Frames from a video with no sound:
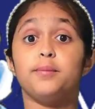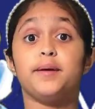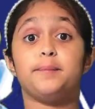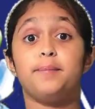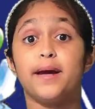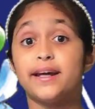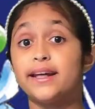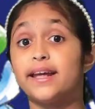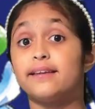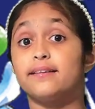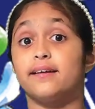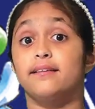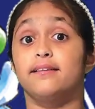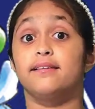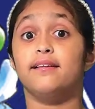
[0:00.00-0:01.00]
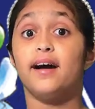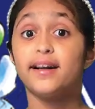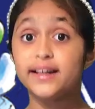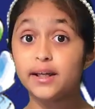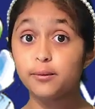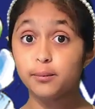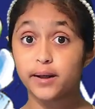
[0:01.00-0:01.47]
picking the
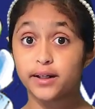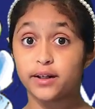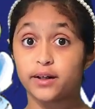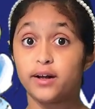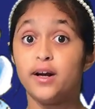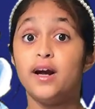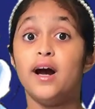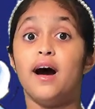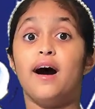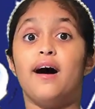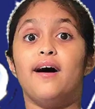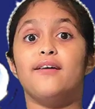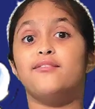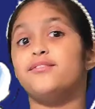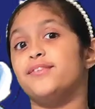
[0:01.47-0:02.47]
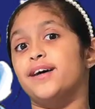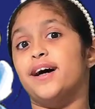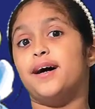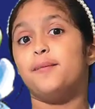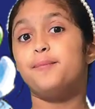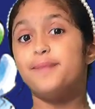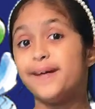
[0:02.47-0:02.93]
lucky winner of
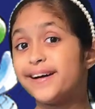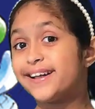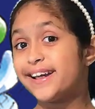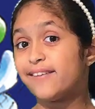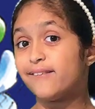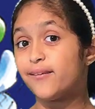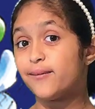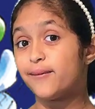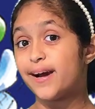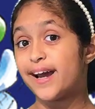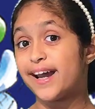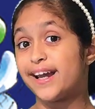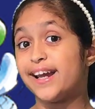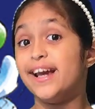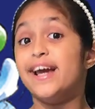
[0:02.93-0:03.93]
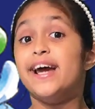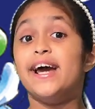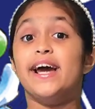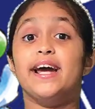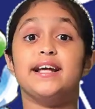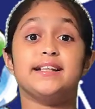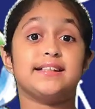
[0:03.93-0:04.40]
the book giveaway,
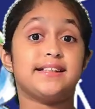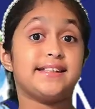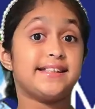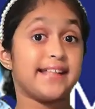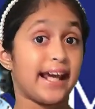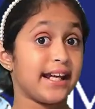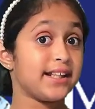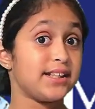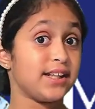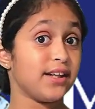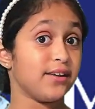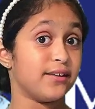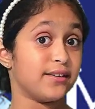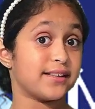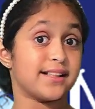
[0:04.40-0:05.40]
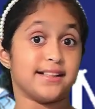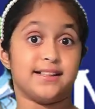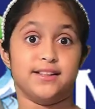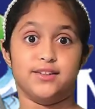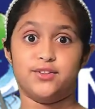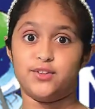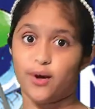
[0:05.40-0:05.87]
and stay tuned because
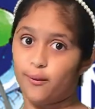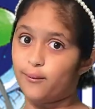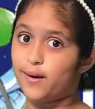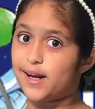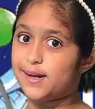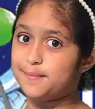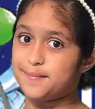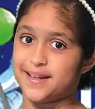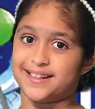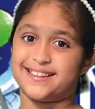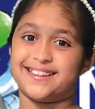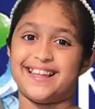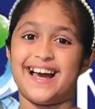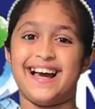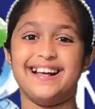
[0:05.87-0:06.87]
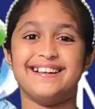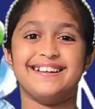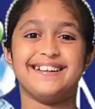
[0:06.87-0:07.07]
you don't want to miss that.